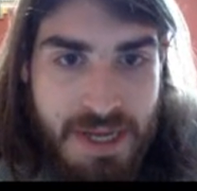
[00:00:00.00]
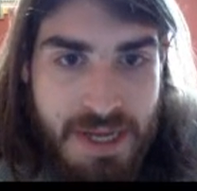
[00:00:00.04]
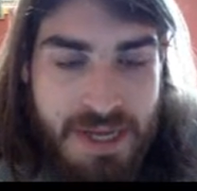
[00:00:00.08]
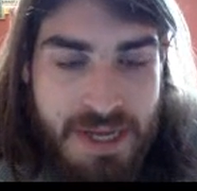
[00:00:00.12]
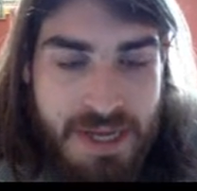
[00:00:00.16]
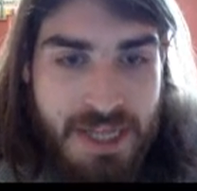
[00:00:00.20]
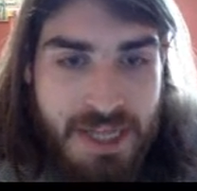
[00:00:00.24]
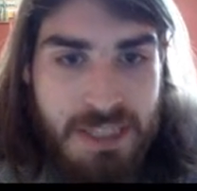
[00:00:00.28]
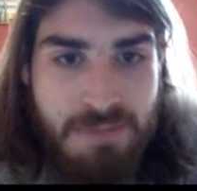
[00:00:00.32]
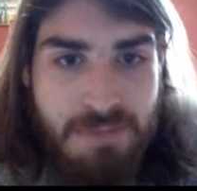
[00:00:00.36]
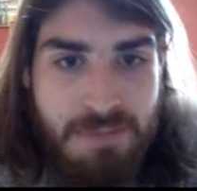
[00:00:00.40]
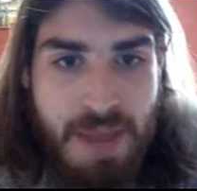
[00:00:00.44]

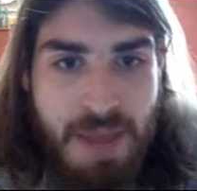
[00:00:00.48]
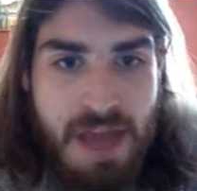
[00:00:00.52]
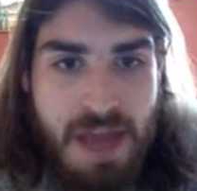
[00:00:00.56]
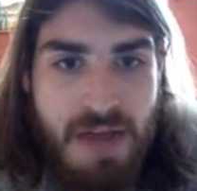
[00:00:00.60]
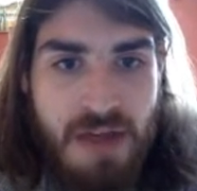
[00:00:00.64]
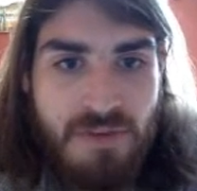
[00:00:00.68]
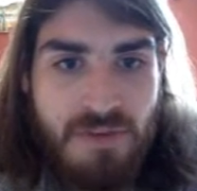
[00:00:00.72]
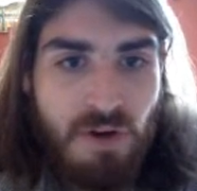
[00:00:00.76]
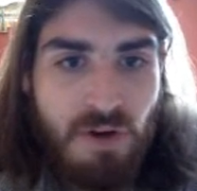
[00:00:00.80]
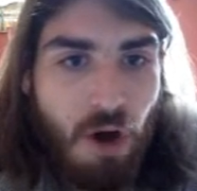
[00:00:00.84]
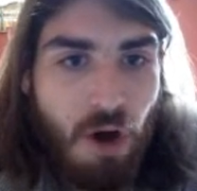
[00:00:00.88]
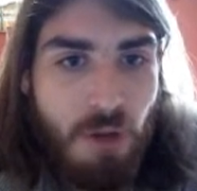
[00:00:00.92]
It's made
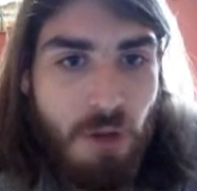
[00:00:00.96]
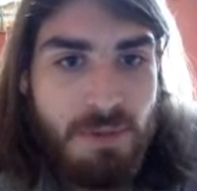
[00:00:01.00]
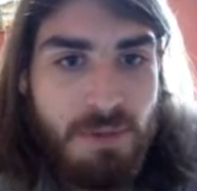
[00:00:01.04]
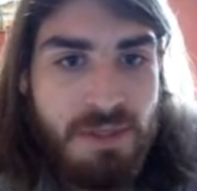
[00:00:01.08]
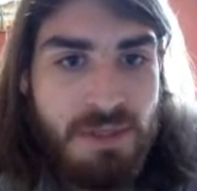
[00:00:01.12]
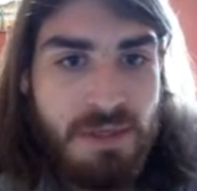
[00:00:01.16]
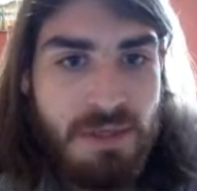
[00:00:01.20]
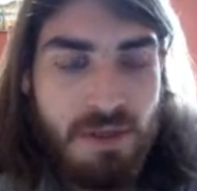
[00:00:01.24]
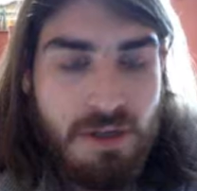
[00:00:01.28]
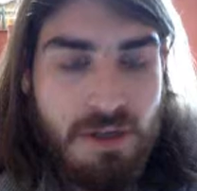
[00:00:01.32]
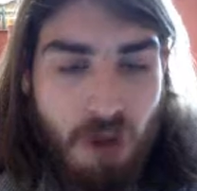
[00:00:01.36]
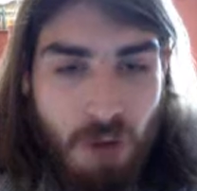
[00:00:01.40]
of
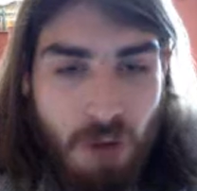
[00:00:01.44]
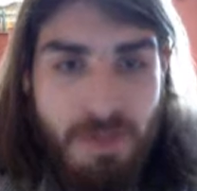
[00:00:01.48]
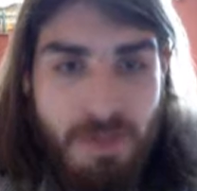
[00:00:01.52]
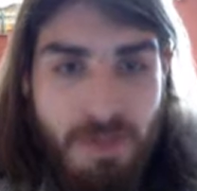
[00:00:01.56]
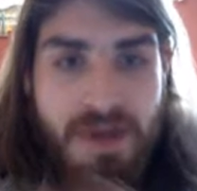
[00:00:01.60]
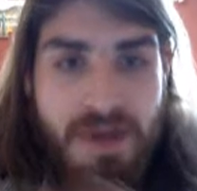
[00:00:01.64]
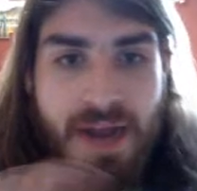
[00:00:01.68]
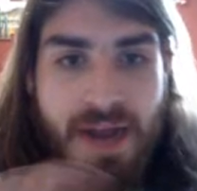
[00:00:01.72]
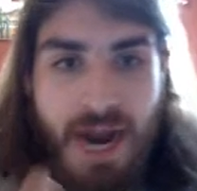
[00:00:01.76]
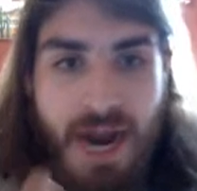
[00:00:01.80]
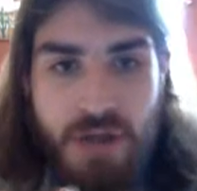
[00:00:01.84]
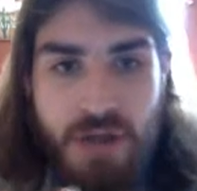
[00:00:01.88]

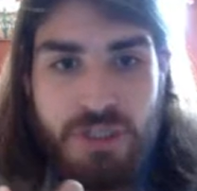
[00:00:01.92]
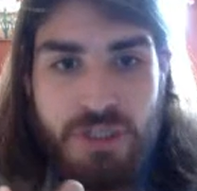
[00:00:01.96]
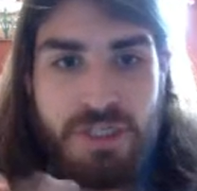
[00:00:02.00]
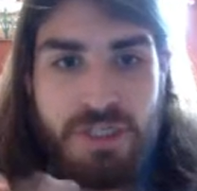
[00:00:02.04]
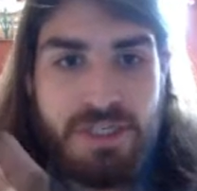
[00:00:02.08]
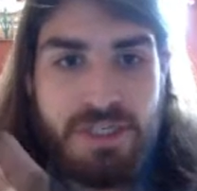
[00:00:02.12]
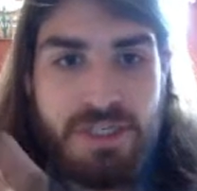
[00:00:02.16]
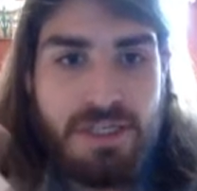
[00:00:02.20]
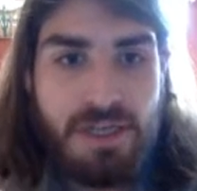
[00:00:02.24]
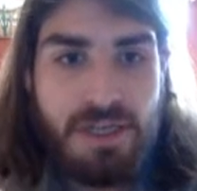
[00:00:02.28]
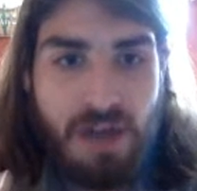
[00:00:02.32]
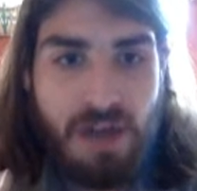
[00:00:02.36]
carbon,
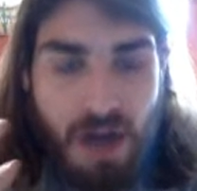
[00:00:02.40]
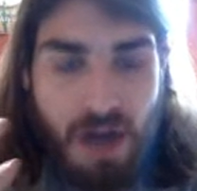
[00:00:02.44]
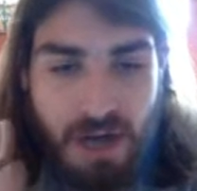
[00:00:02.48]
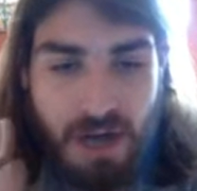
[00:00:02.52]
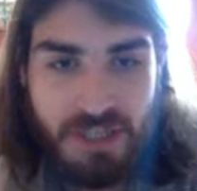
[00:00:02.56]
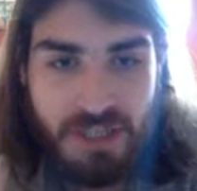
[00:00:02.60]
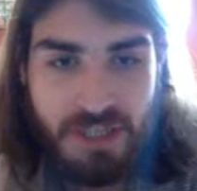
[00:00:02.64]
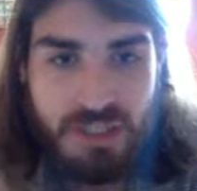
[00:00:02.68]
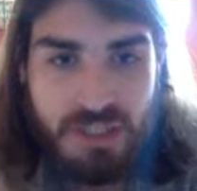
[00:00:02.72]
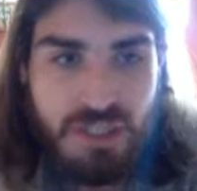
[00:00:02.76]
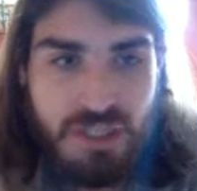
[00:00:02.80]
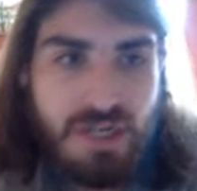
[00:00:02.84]
hydrogen,
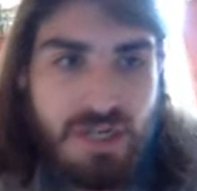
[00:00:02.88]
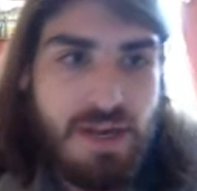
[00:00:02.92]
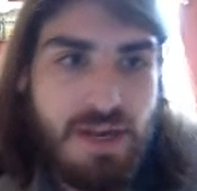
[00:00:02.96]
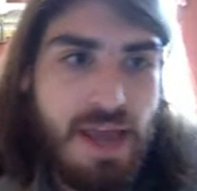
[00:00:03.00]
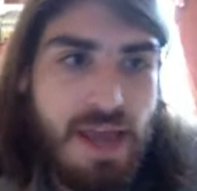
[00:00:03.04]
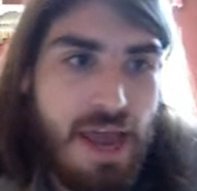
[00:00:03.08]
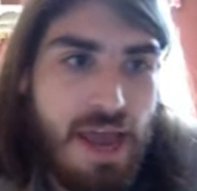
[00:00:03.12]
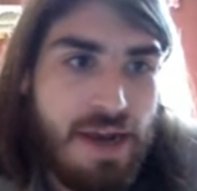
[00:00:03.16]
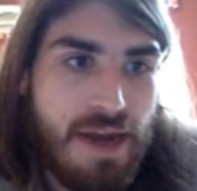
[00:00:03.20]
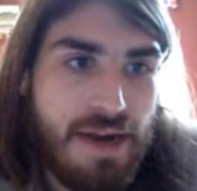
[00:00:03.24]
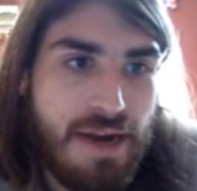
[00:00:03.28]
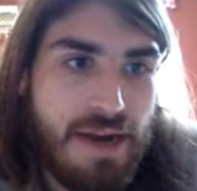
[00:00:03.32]
oxygen,
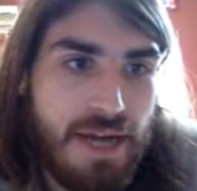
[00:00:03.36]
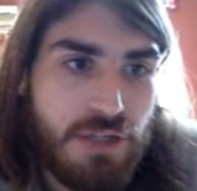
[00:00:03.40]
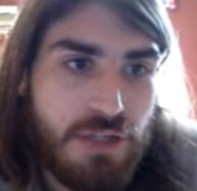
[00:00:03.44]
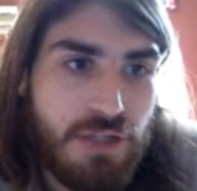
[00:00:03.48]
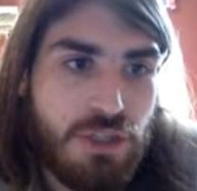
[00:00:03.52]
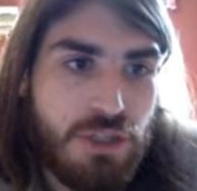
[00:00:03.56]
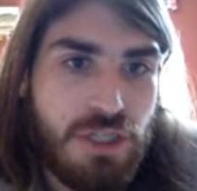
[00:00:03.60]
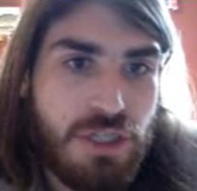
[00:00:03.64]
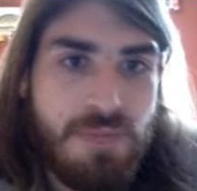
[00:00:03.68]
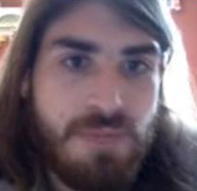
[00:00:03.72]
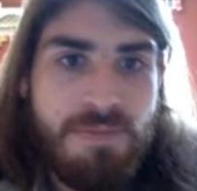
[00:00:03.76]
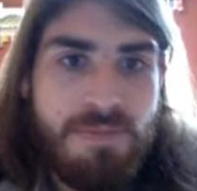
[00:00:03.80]
and
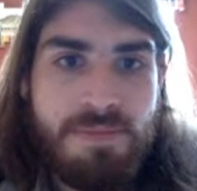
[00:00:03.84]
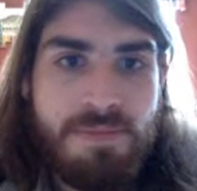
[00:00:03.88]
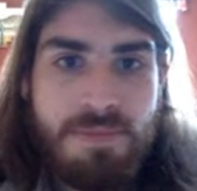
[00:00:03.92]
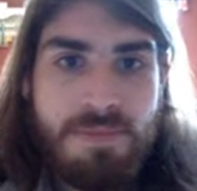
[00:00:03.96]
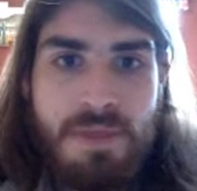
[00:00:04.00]
nitrogen.